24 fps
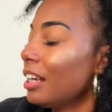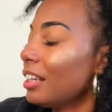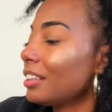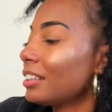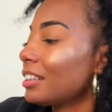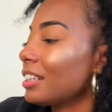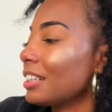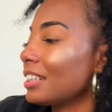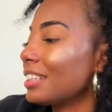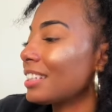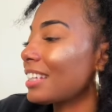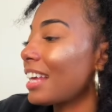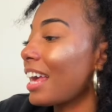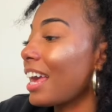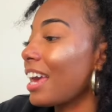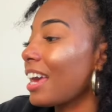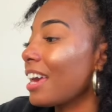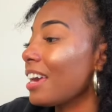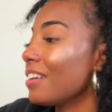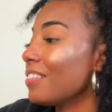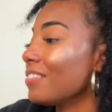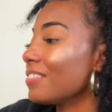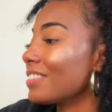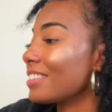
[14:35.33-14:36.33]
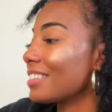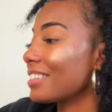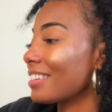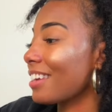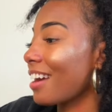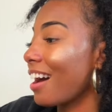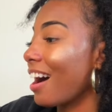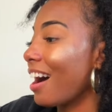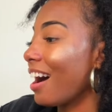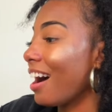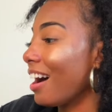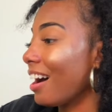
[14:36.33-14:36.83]
To save
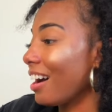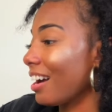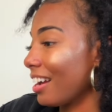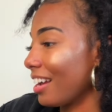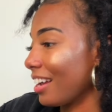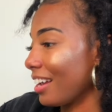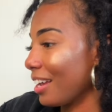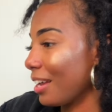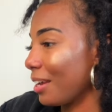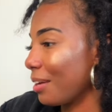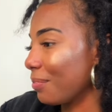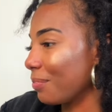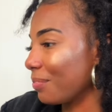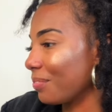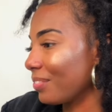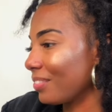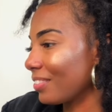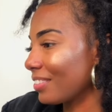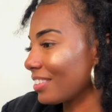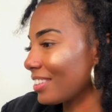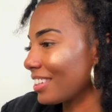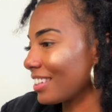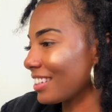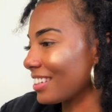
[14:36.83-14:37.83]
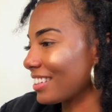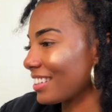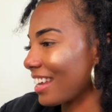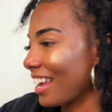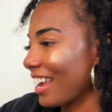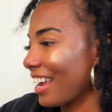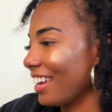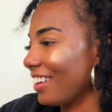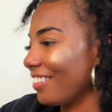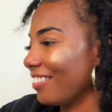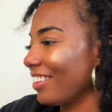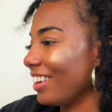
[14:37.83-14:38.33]
time, to
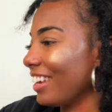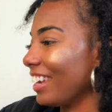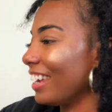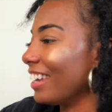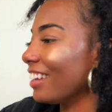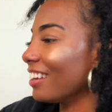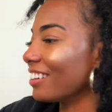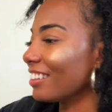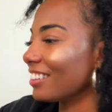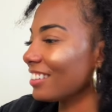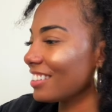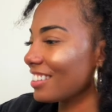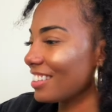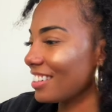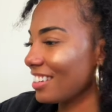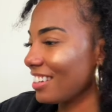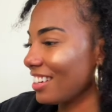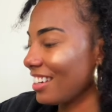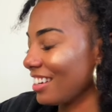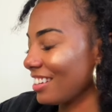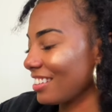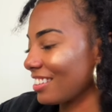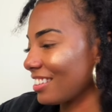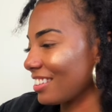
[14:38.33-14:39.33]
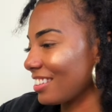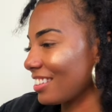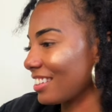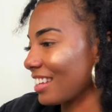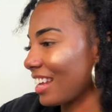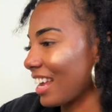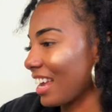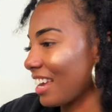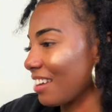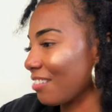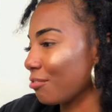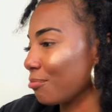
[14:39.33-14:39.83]
save energy, and to
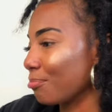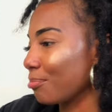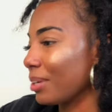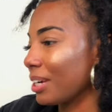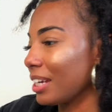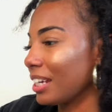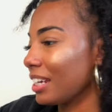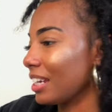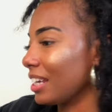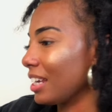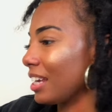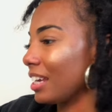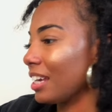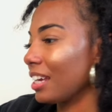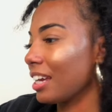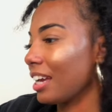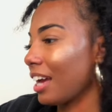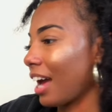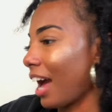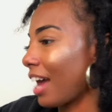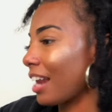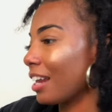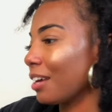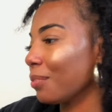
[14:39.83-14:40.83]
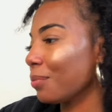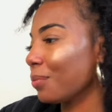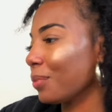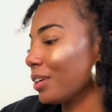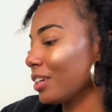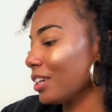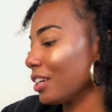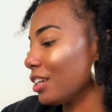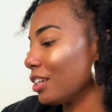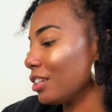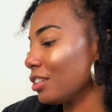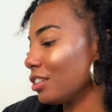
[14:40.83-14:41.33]
save money. I didn't
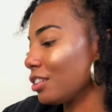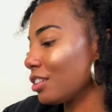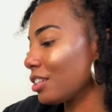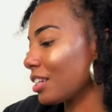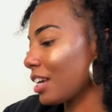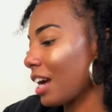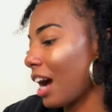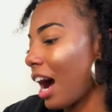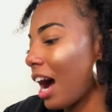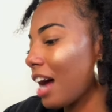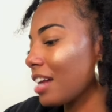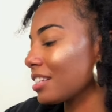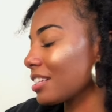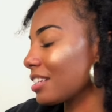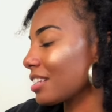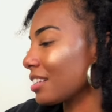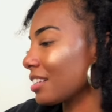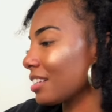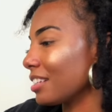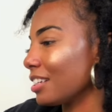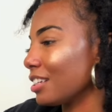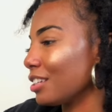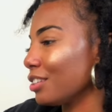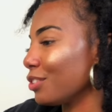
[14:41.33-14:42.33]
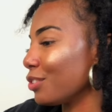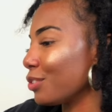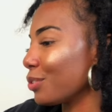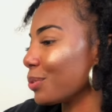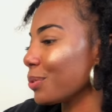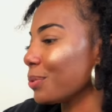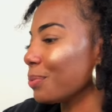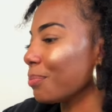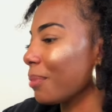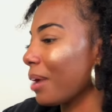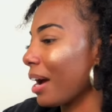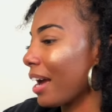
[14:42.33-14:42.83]
want to constantly
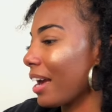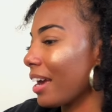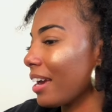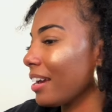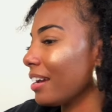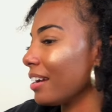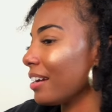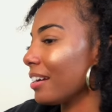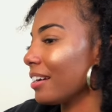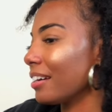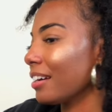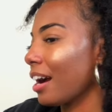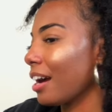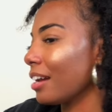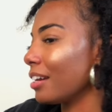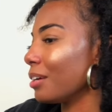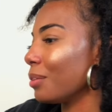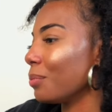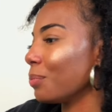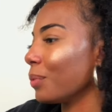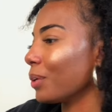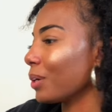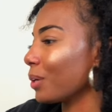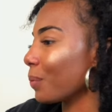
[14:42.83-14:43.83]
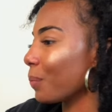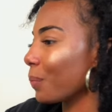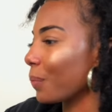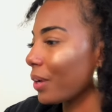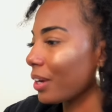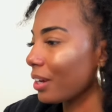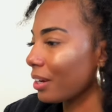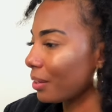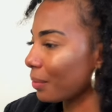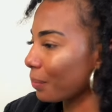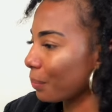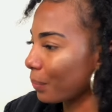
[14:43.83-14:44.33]
do my hair. I didn't want to
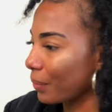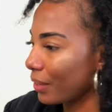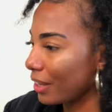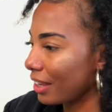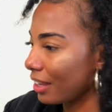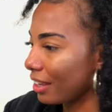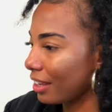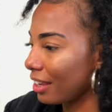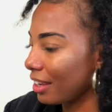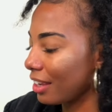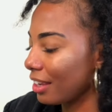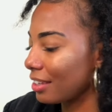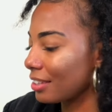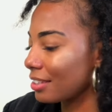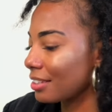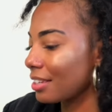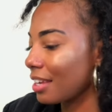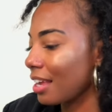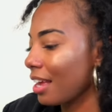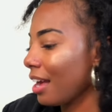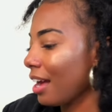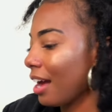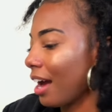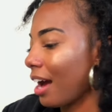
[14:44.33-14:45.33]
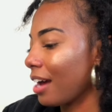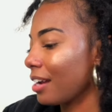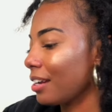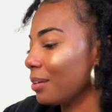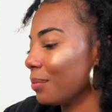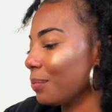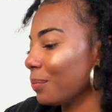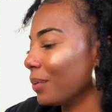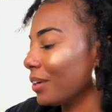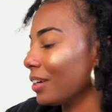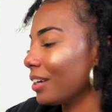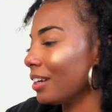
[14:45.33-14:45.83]
wear wigs. I
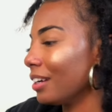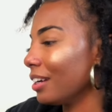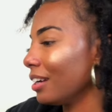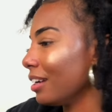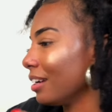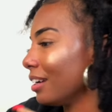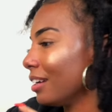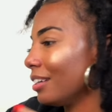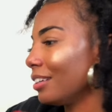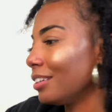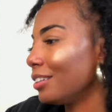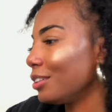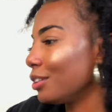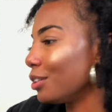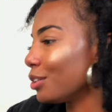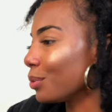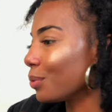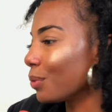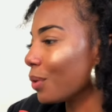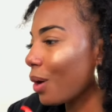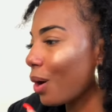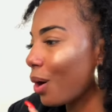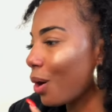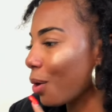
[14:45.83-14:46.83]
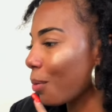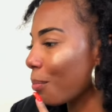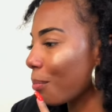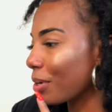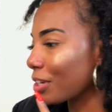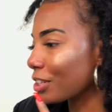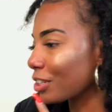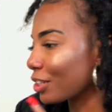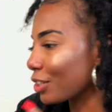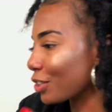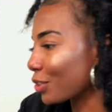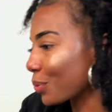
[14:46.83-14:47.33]
didn't want to do a whole
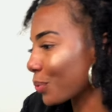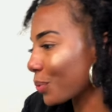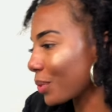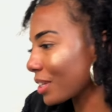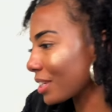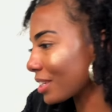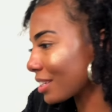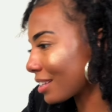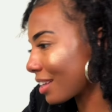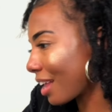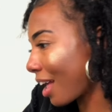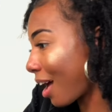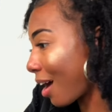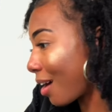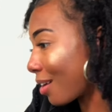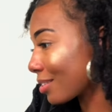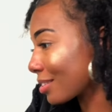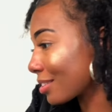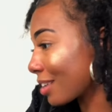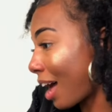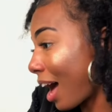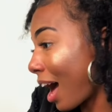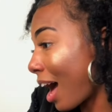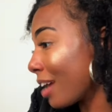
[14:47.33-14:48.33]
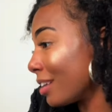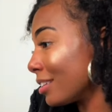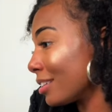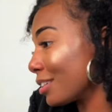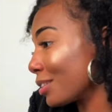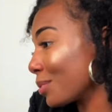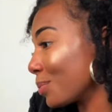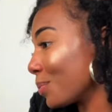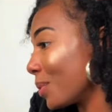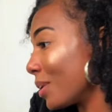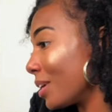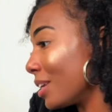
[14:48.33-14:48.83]
bunch of twist outs. I
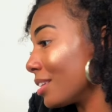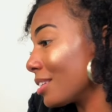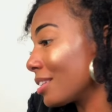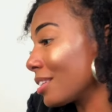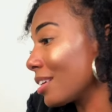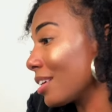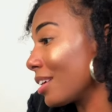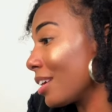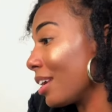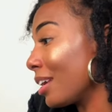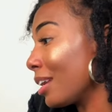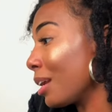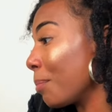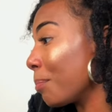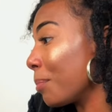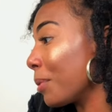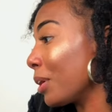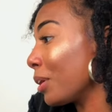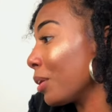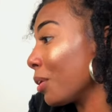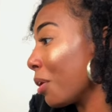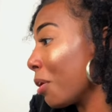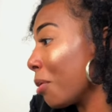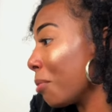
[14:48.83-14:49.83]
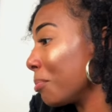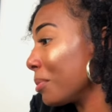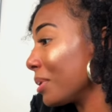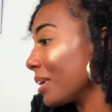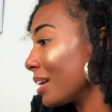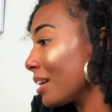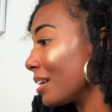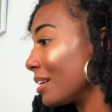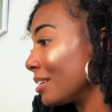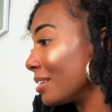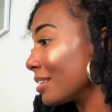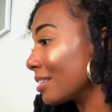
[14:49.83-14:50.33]
just wanted to get up and go
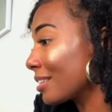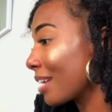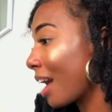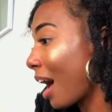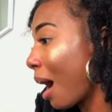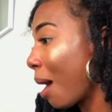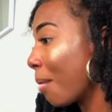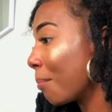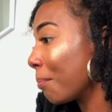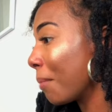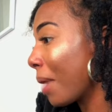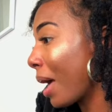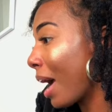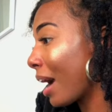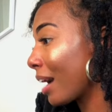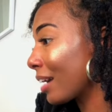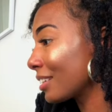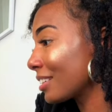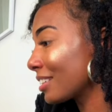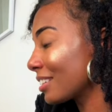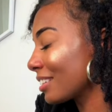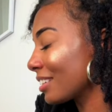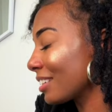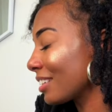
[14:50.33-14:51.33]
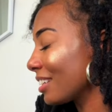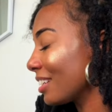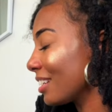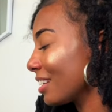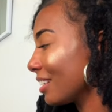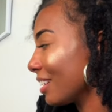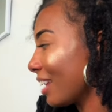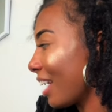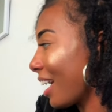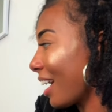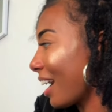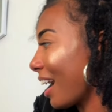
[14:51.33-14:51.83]
because I'm actually,
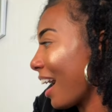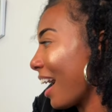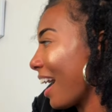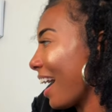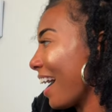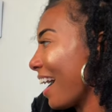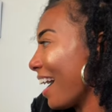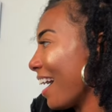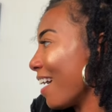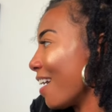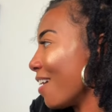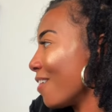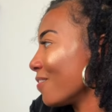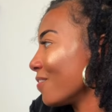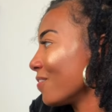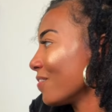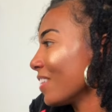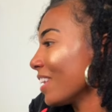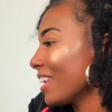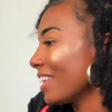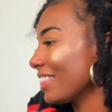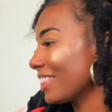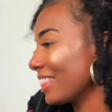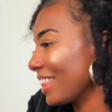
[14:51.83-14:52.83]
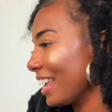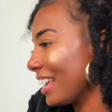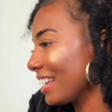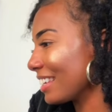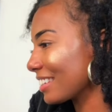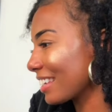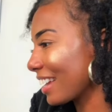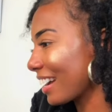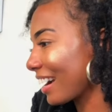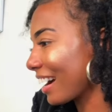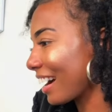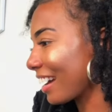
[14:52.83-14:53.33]
like, I have
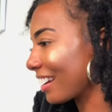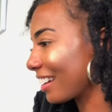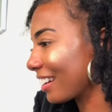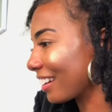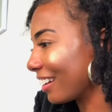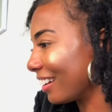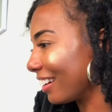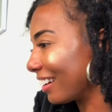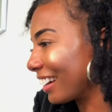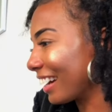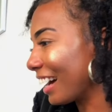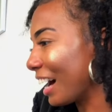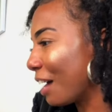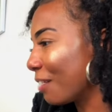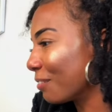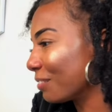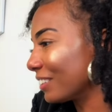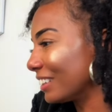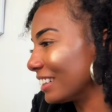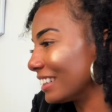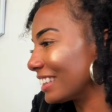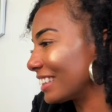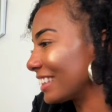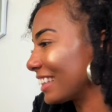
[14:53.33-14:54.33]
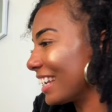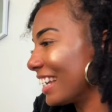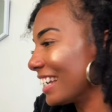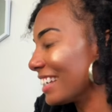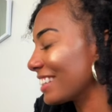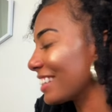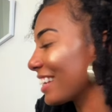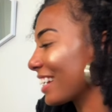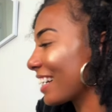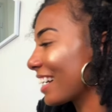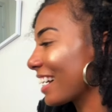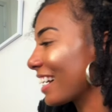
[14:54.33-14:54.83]
things I got to accomplish,
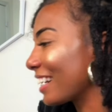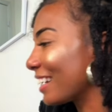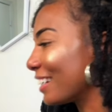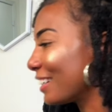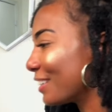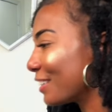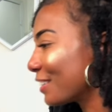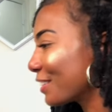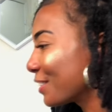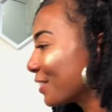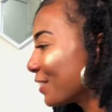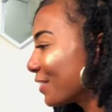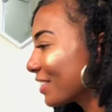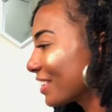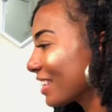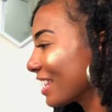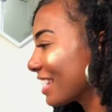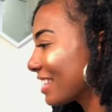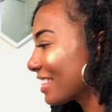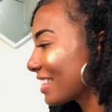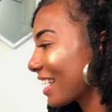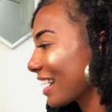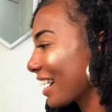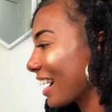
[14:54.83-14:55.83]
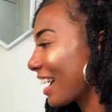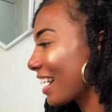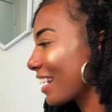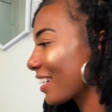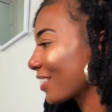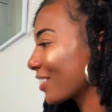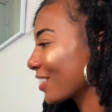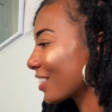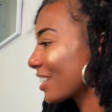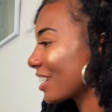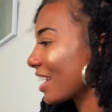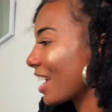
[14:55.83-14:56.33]
things I got to do, things I got to
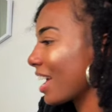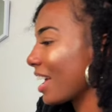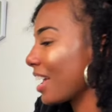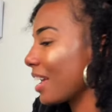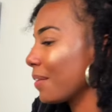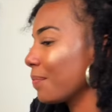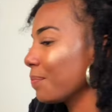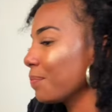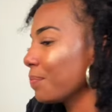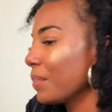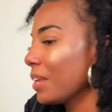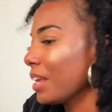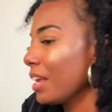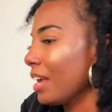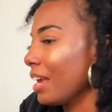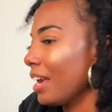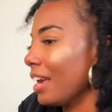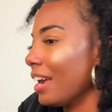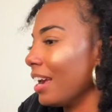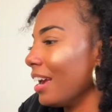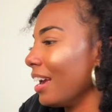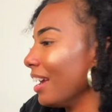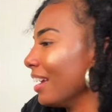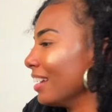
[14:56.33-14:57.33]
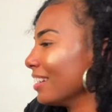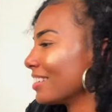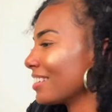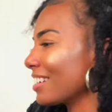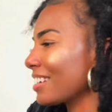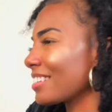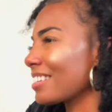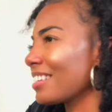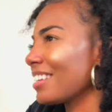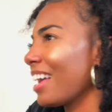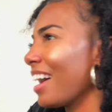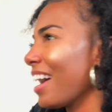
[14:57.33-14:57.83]
create. And
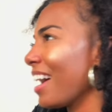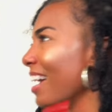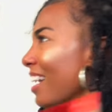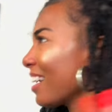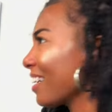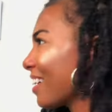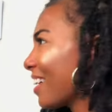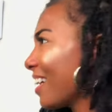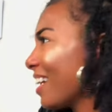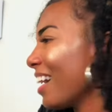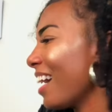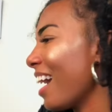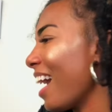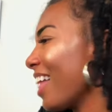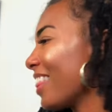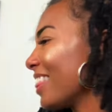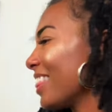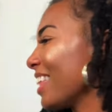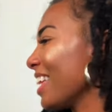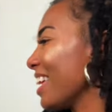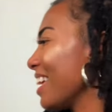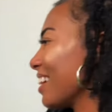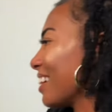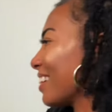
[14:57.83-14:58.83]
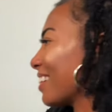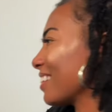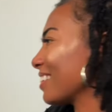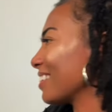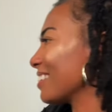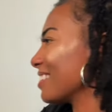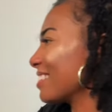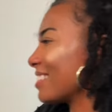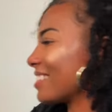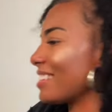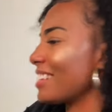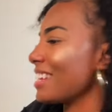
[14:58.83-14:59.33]
just like, I think
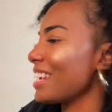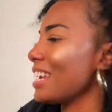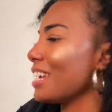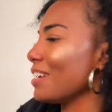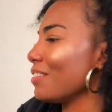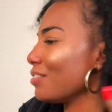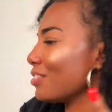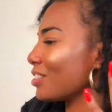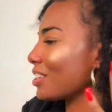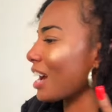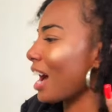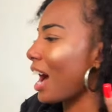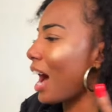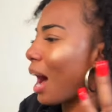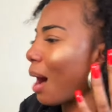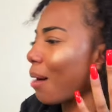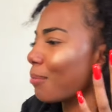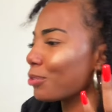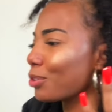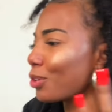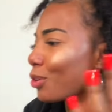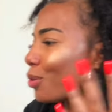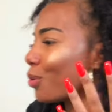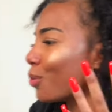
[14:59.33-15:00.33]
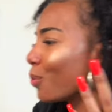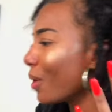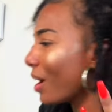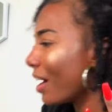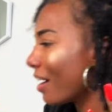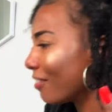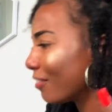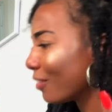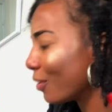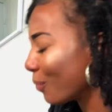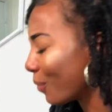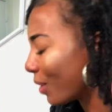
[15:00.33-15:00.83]
Steve Jobs or
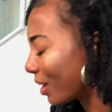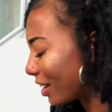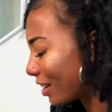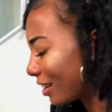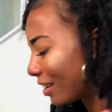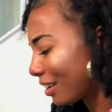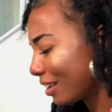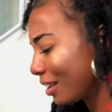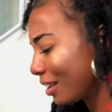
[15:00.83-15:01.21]
whoever, one of